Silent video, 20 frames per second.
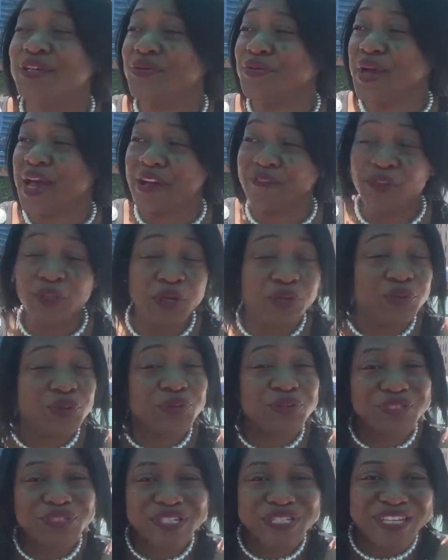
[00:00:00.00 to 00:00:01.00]
You have to go
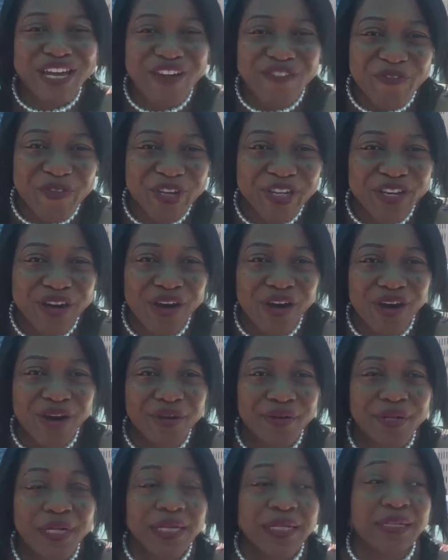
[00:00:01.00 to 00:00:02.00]
through the discovery
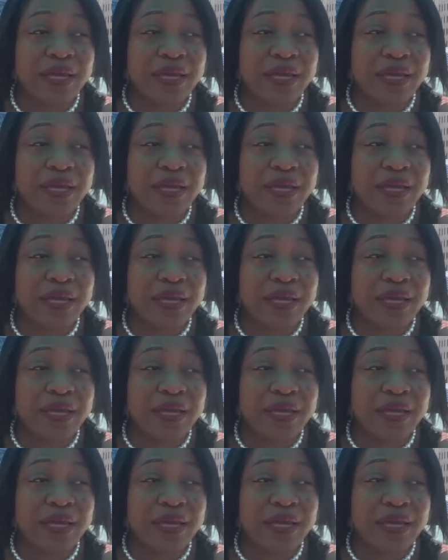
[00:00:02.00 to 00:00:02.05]
call.